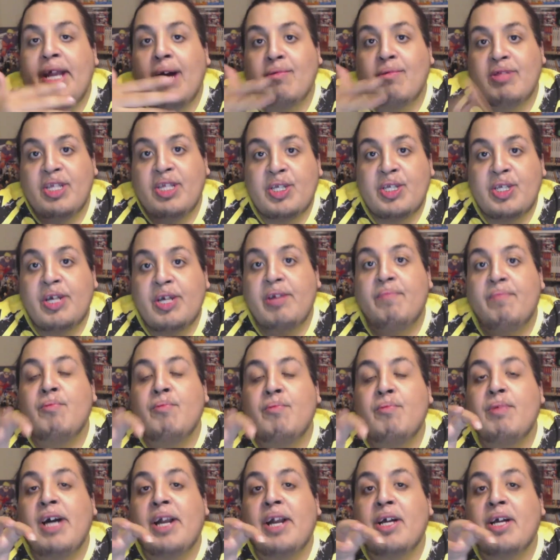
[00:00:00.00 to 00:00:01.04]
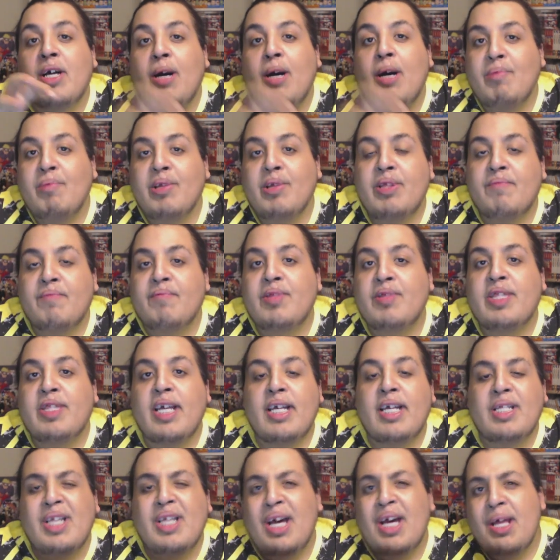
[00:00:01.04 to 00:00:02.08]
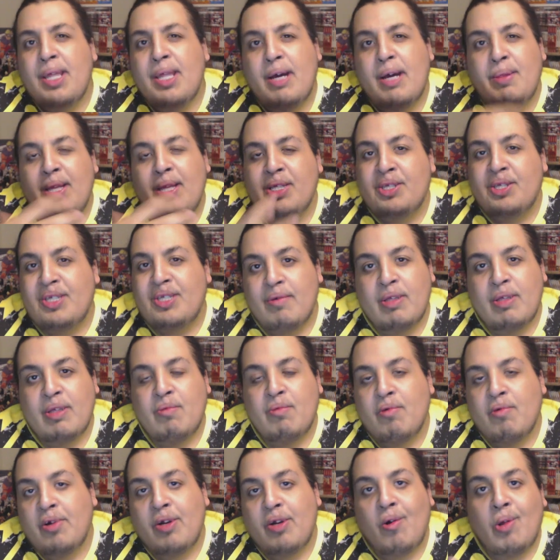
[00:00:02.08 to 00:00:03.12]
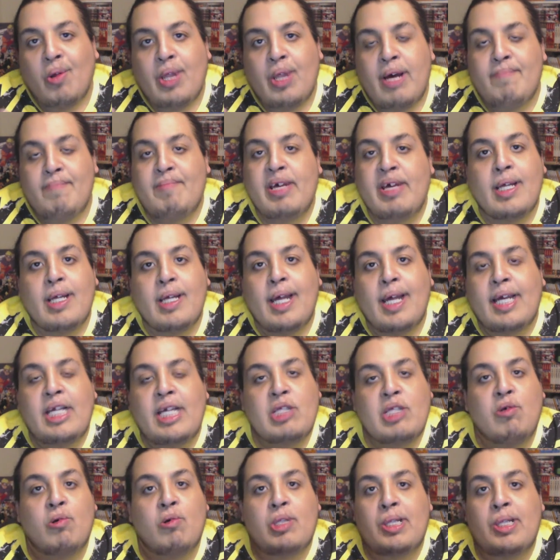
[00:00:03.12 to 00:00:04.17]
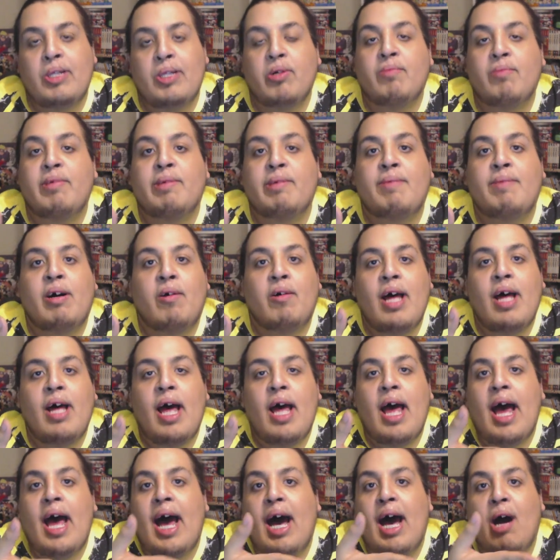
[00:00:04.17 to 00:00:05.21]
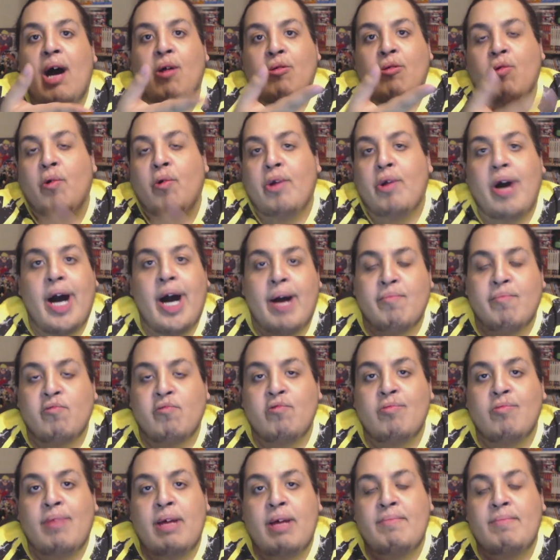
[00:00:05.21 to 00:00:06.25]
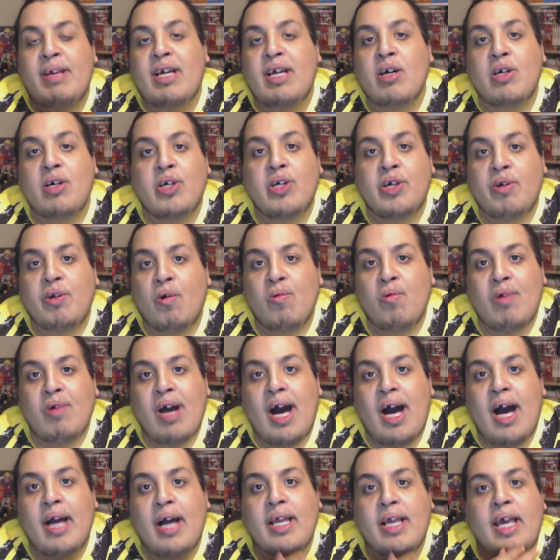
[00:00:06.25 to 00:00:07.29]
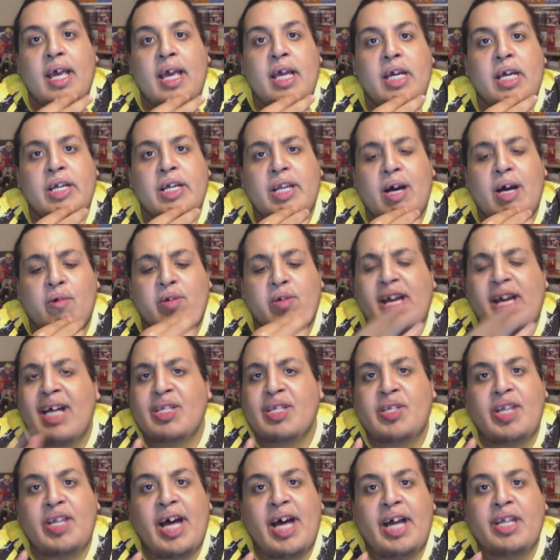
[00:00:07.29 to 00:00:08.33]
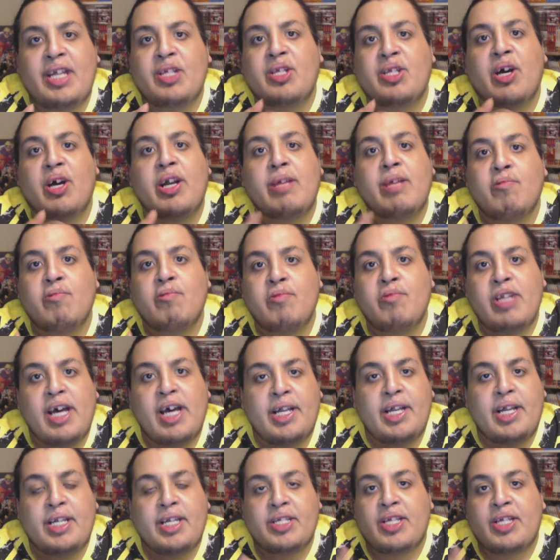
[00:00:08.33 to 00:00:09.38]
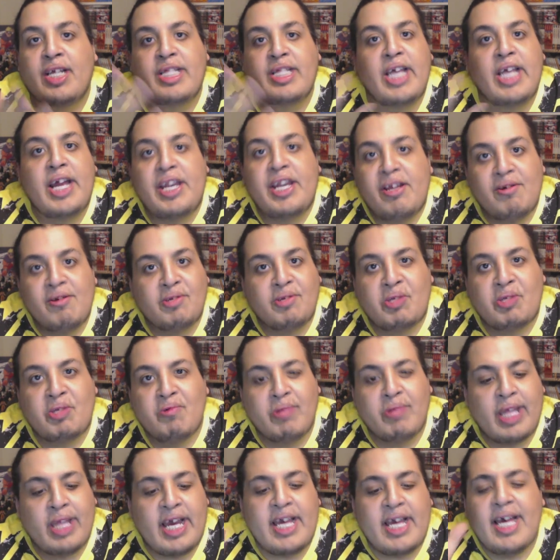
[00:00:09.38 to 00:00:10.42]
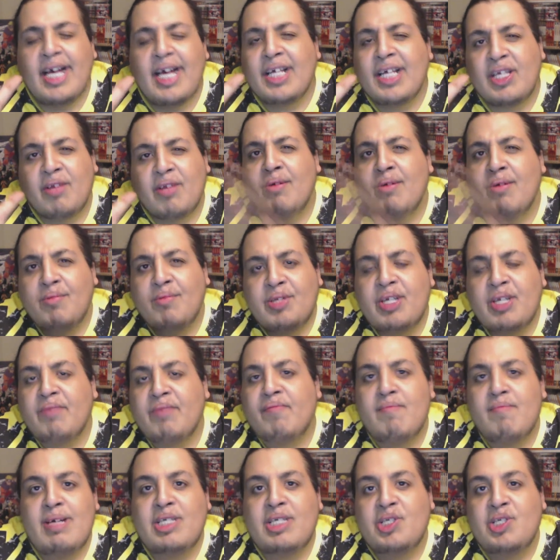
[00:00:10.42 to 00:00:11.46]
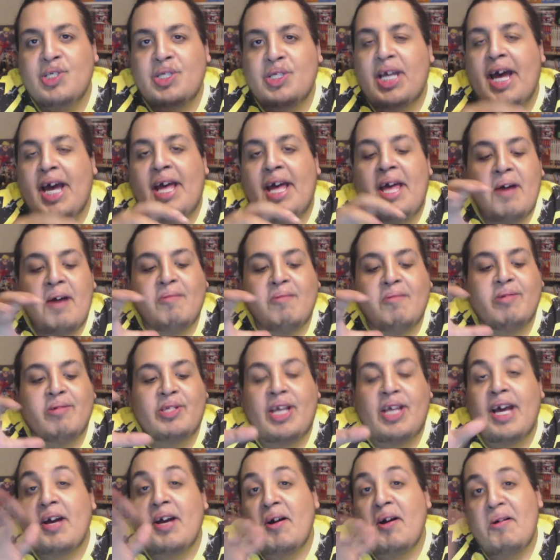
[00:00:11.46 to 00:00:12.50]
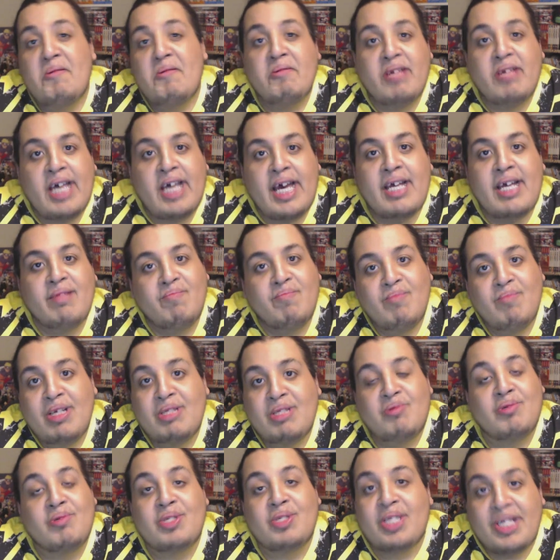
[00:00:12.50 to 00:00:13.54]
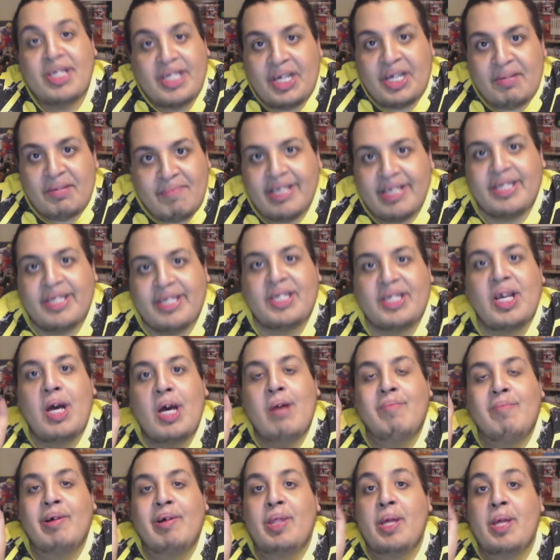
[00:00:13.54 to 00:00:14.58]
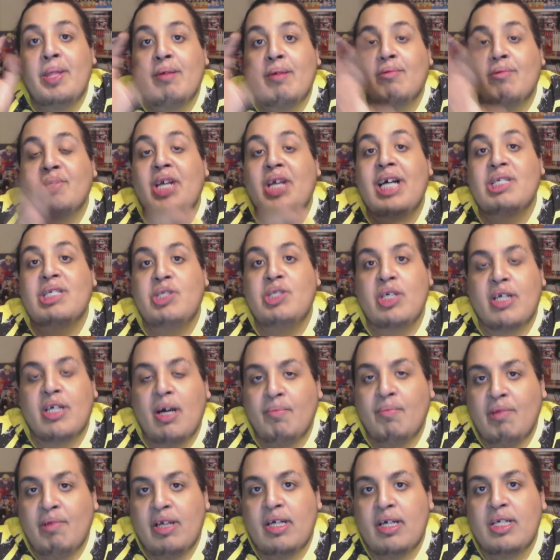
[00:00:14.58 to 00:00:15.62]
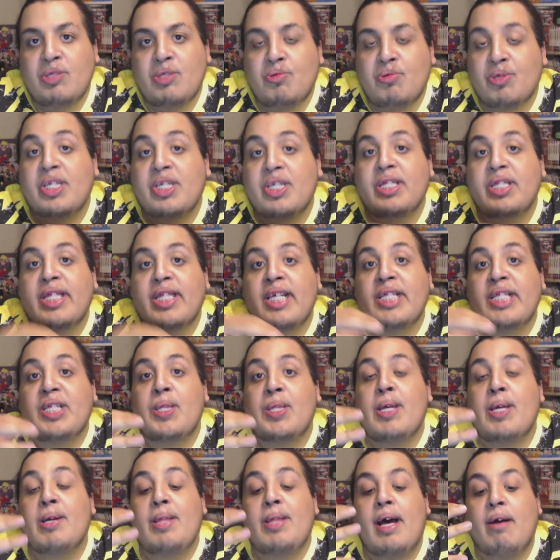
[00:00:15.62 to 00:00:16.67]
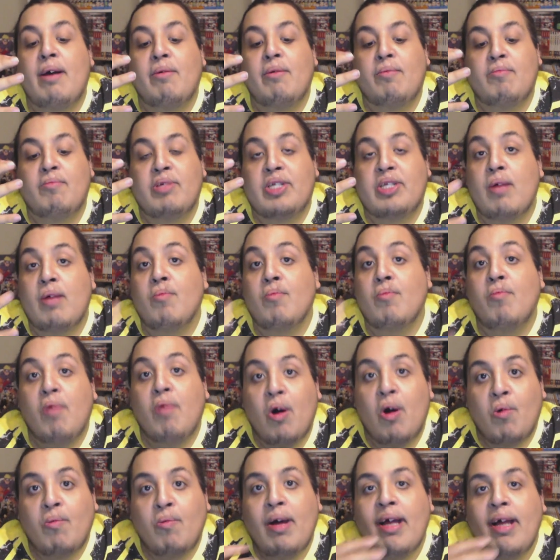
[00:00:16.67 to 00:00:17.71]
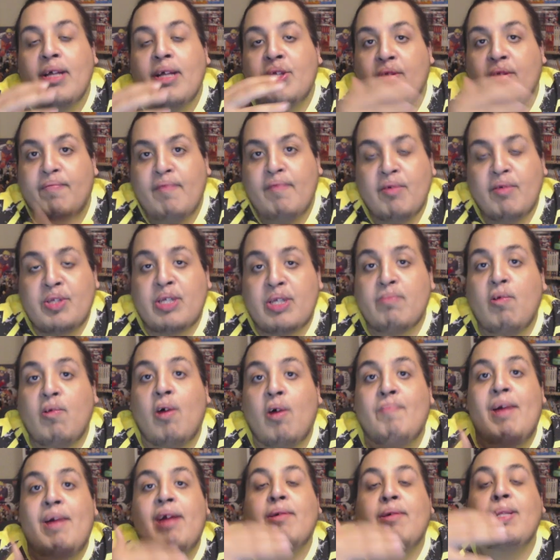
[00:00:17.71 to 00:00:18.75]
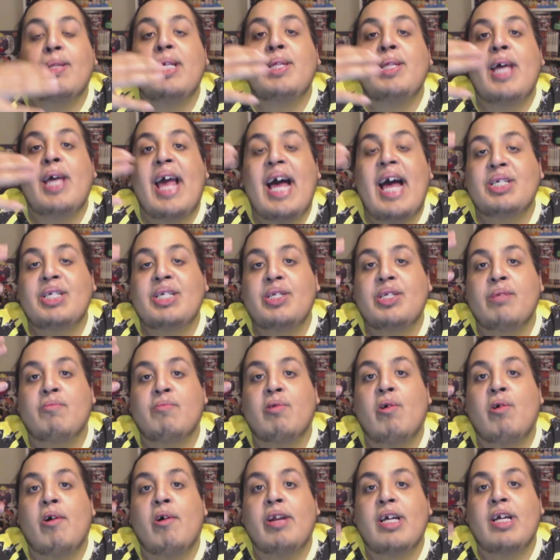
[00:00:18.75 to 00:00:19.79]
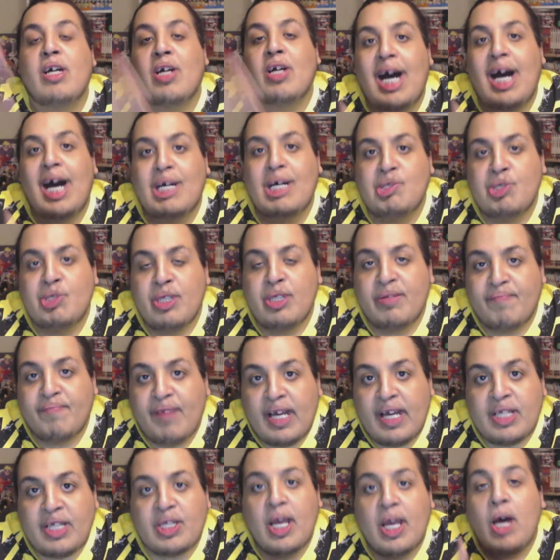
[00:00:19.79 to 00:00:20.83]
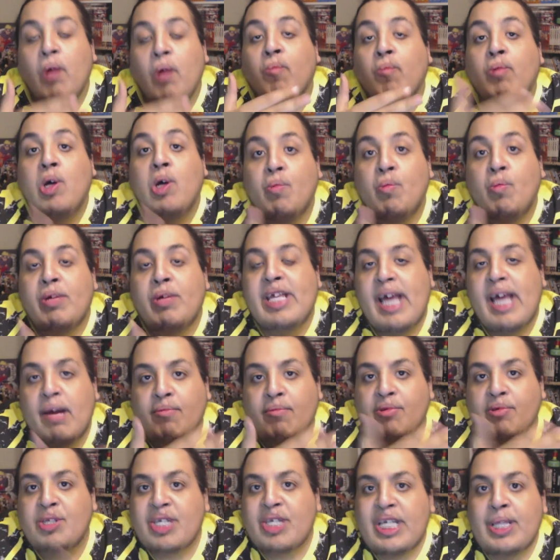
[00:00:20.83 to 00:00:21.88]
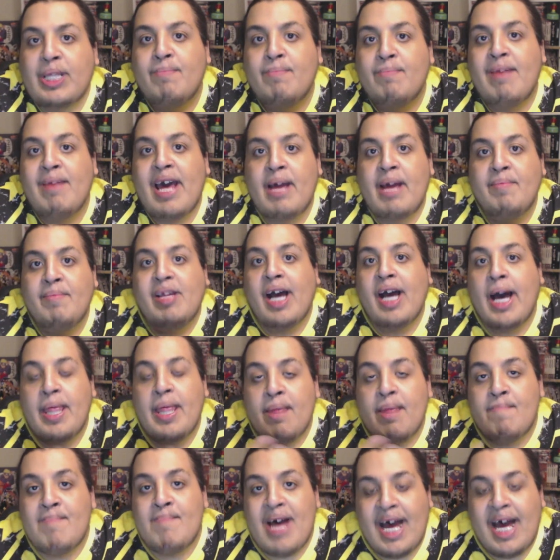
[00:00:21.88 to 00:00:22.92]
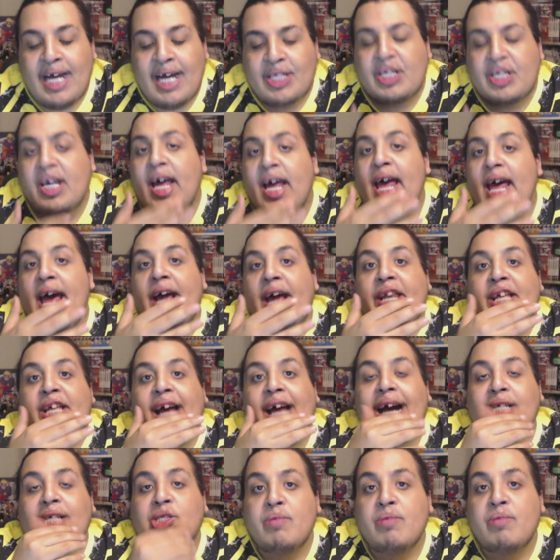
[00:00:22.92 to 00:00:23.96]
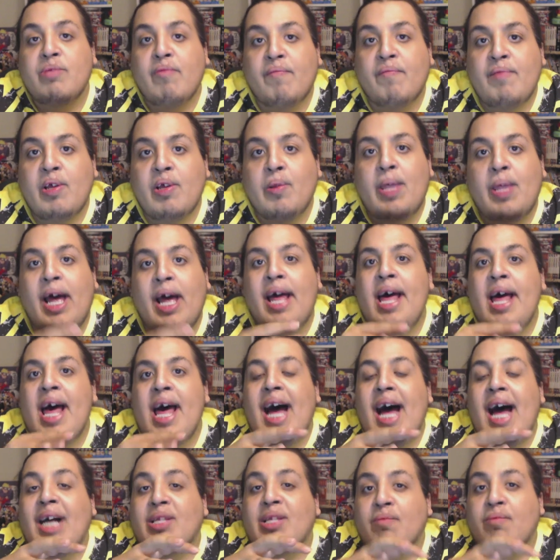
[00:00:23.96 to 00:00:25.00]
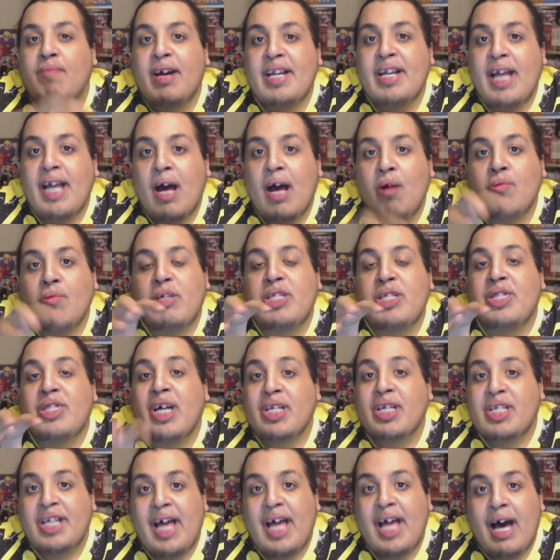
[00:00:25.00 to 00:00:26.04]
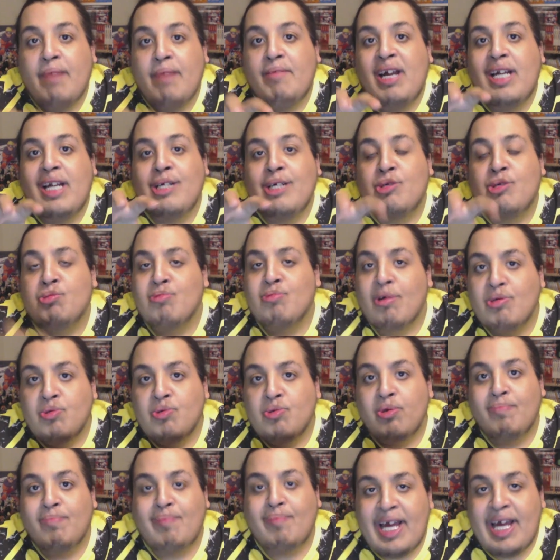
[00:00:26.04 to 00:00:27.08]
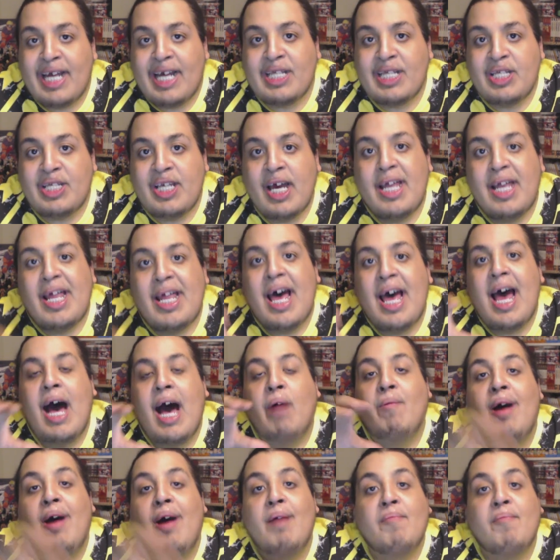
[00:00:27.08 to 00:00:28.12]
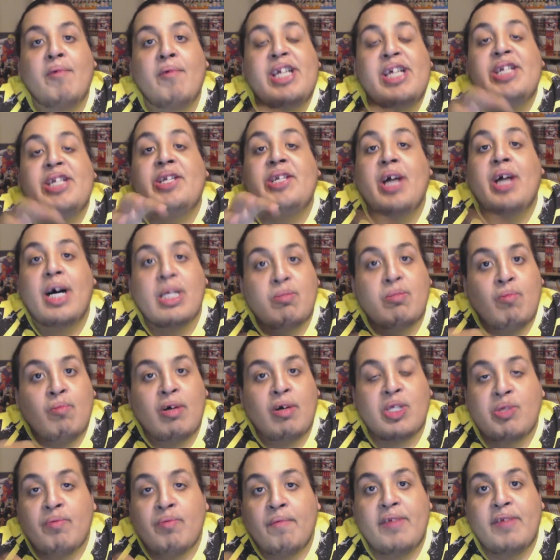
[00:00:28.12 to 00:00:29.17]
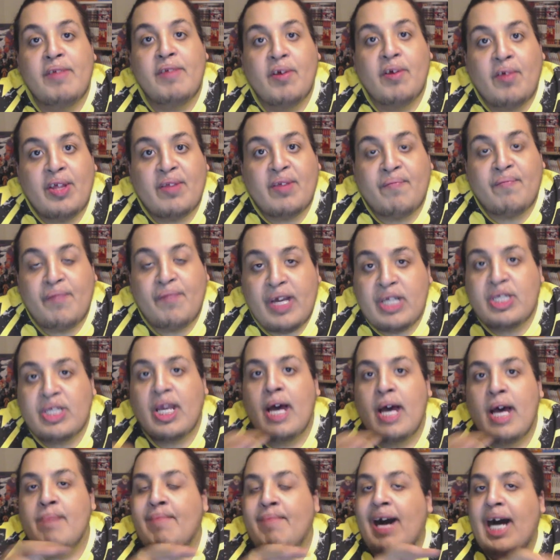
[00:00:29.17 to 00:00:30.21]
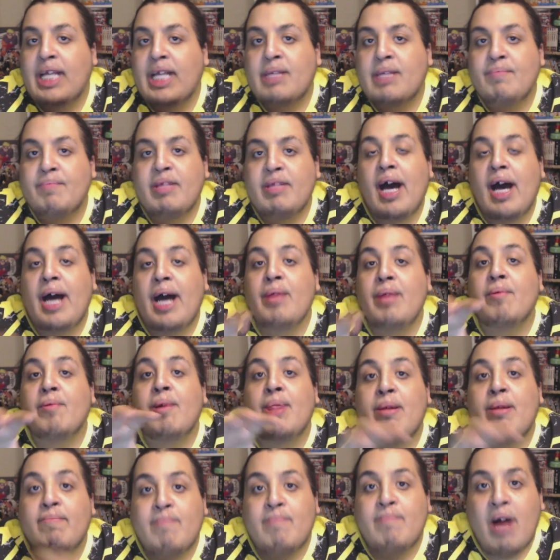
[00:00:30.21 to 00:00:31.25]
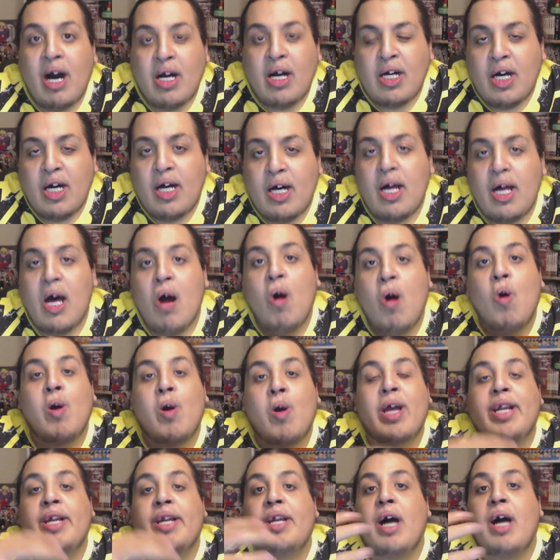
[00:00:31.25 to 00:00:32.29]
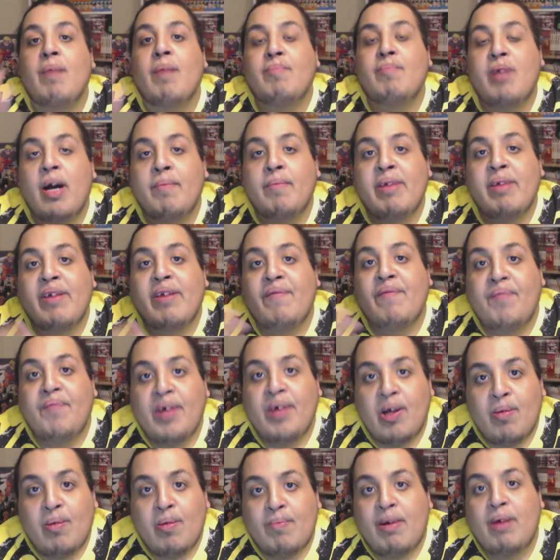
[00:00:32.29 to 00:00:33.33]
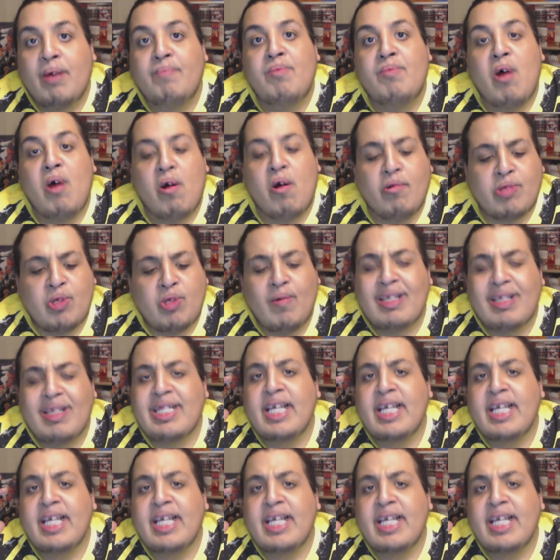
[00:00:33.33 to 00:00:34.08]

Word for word: Now, with this interview, we got a couple of different things that necessarily weren't all that big. Like, he talked a little bit about how Konohamaru might might make a good Hokage and how he hasn't had his honeymoon yet and it's like 10 years too late. So there was information that was like, oh, okay, interesting tidbits. But then there was actually a couple of interesting things in there that was like, whoa. So first of all, apparently they asked him regarding Kakashi's face, will we ever see the man behind the mask? And he actually revealed that as of right now, he doesn't have any structured plans yet. However, he does want to reveal his face, possibly either in the manga or in an upcoming film of Naruto.